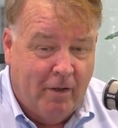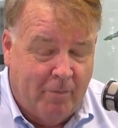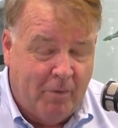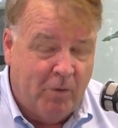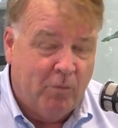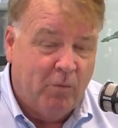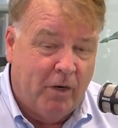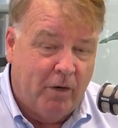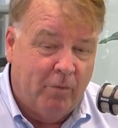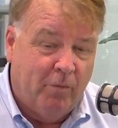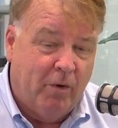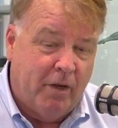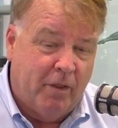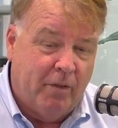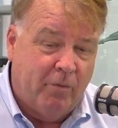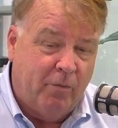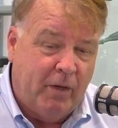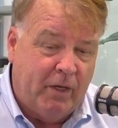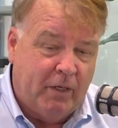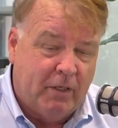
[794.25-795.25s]
one of
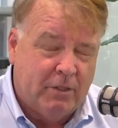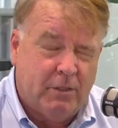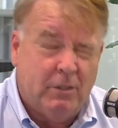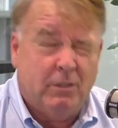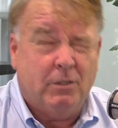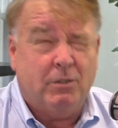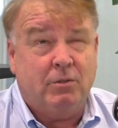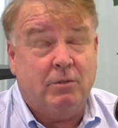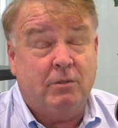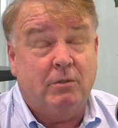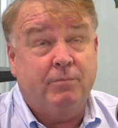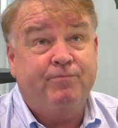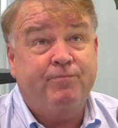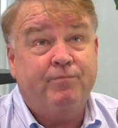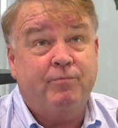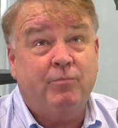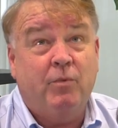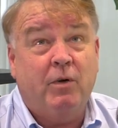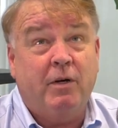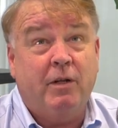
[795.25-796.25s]
the weaknesses or
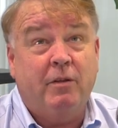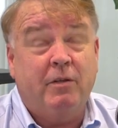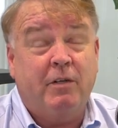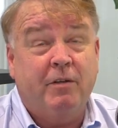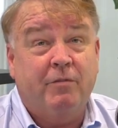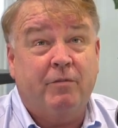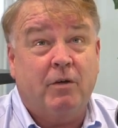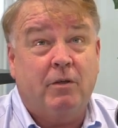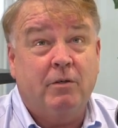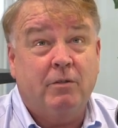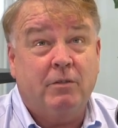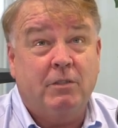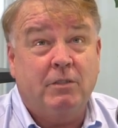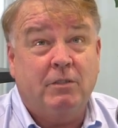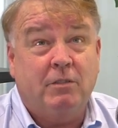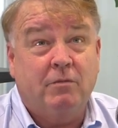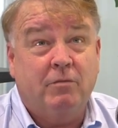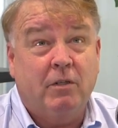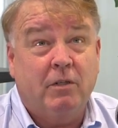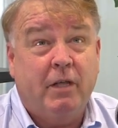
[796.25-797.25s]
one of the
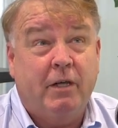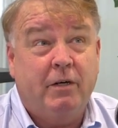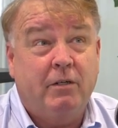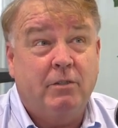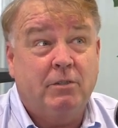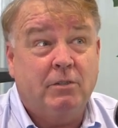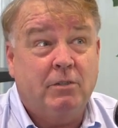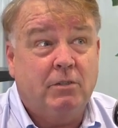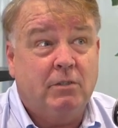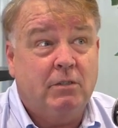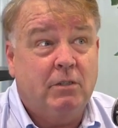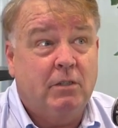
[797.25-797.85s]
difficulties of the letters is